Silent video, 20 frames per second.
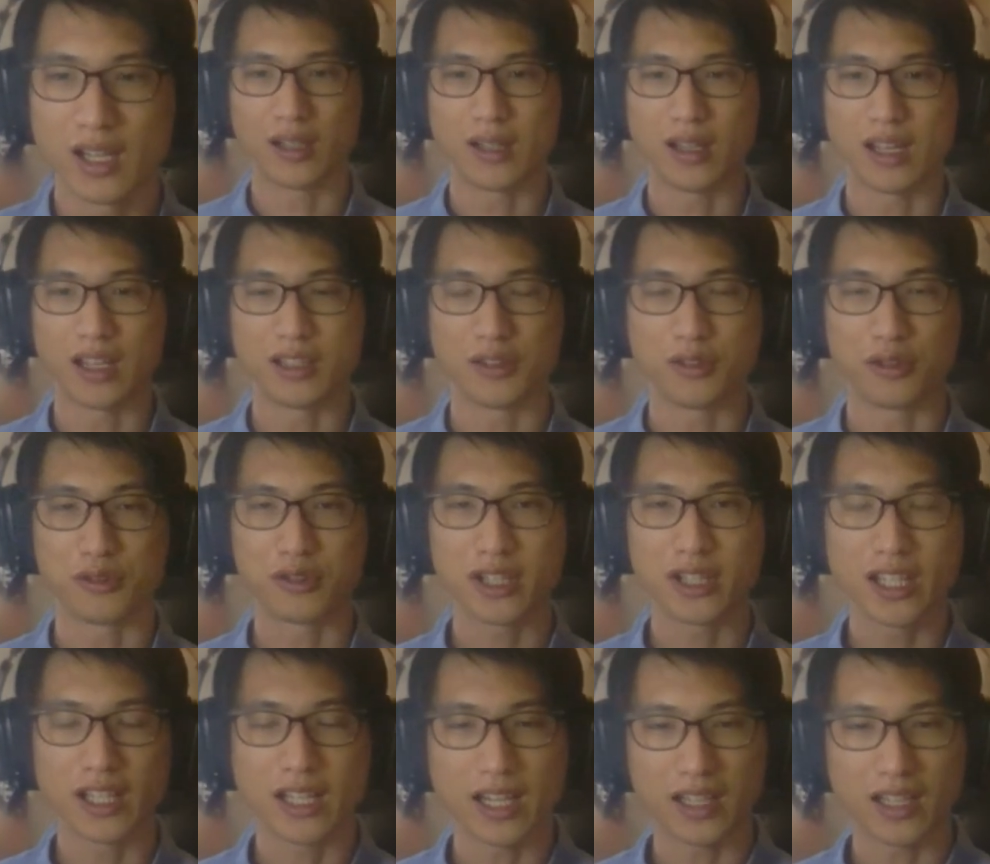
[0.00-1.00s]
I don't
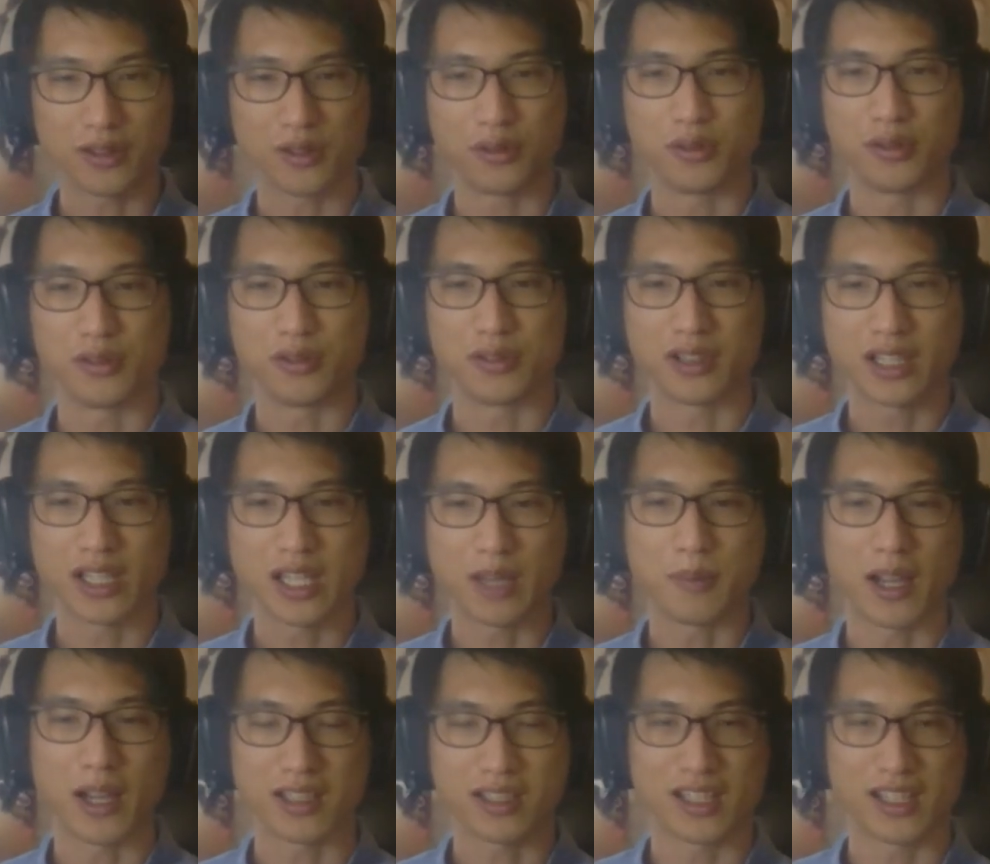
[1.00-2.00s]
really like to keep
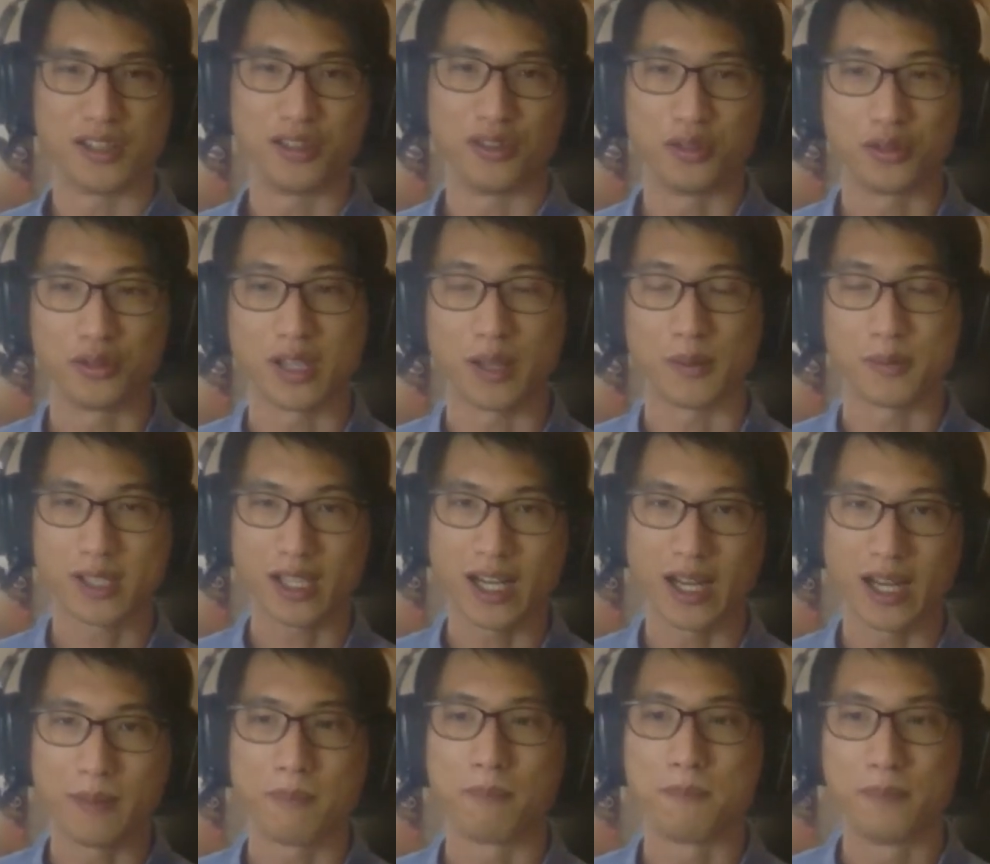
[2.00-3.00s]
asking you to
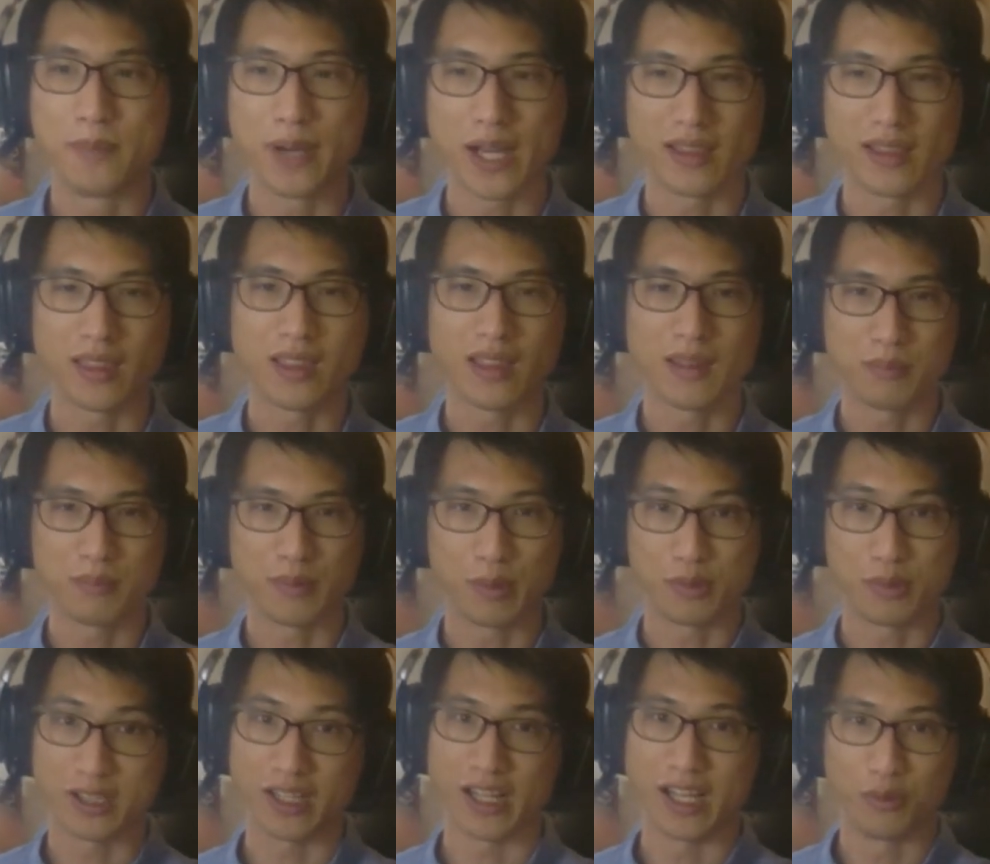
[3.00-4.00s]
subscribe, but
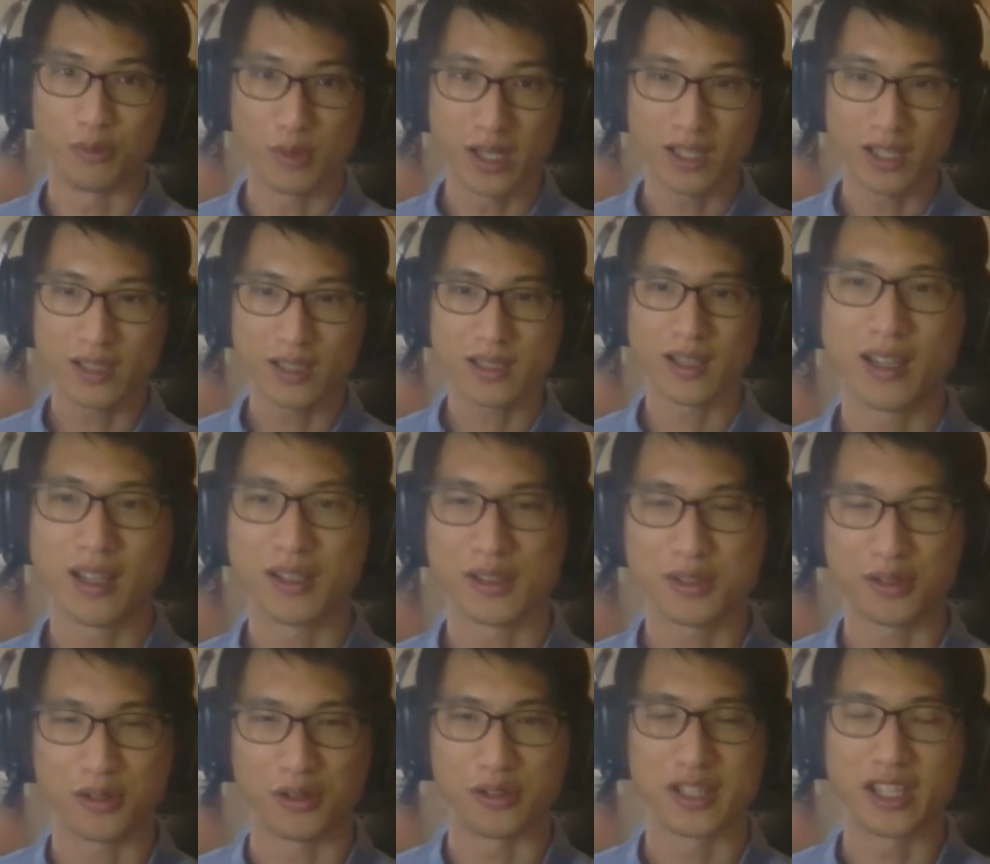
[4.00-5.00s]
people say it works.
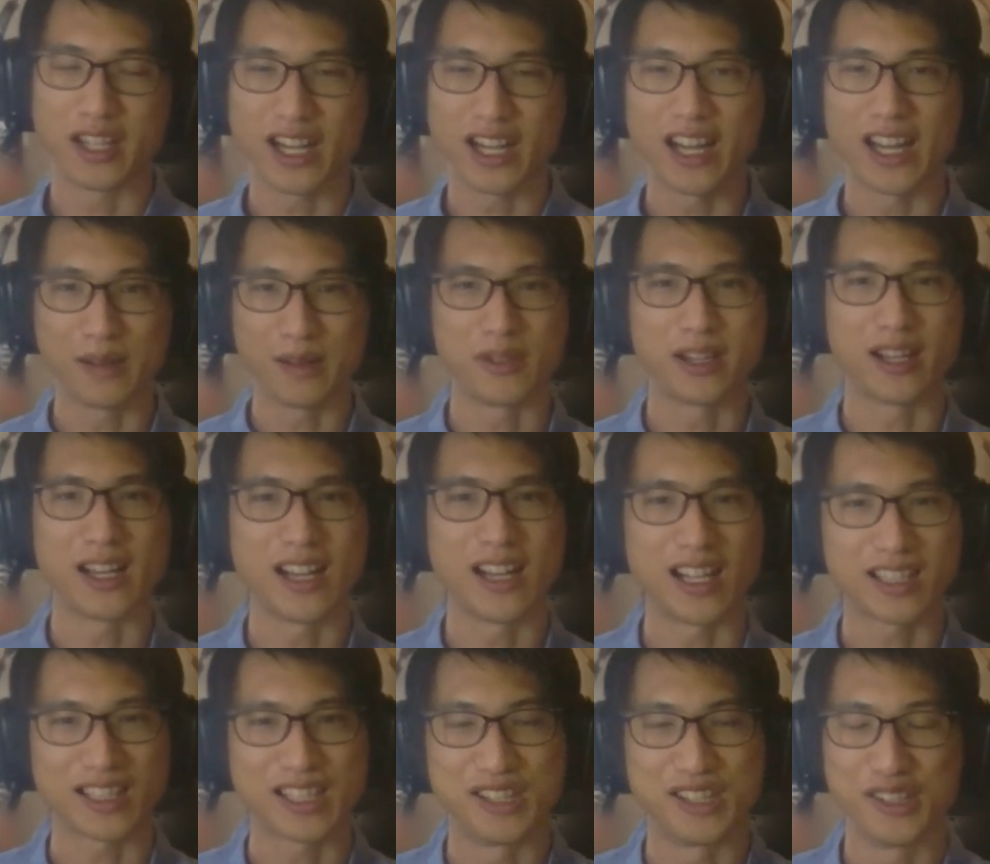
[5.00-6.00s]
So here I am again
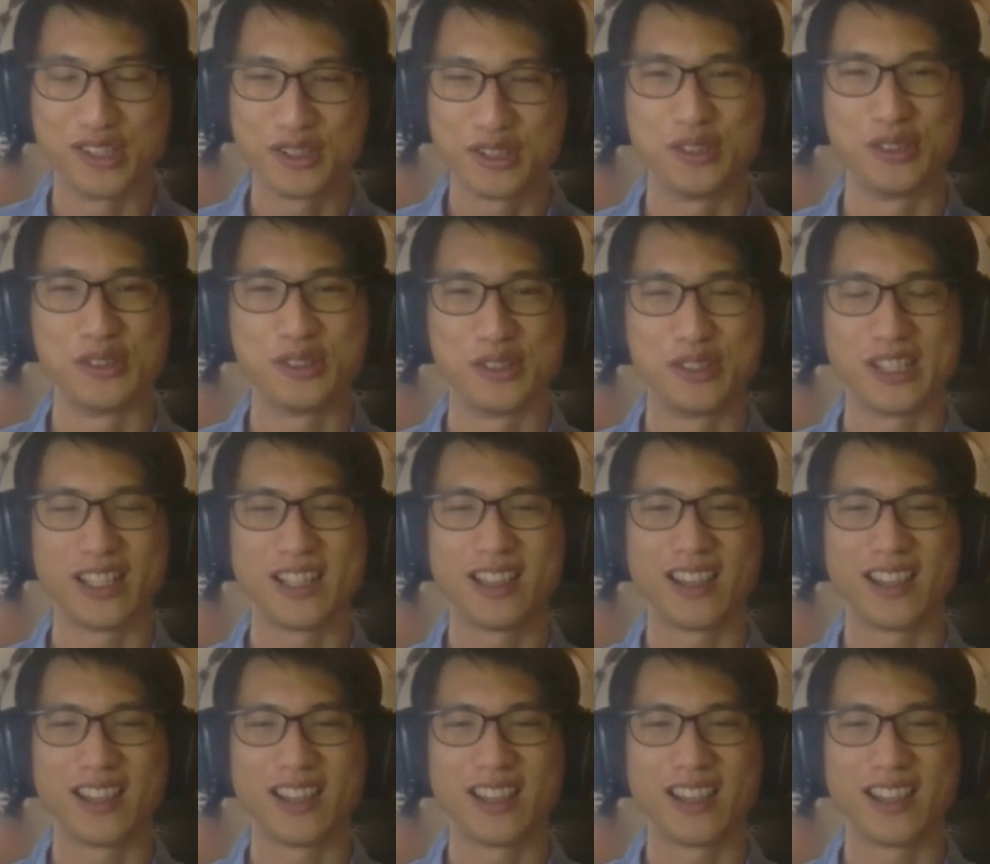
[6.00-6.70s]
asking you to do it.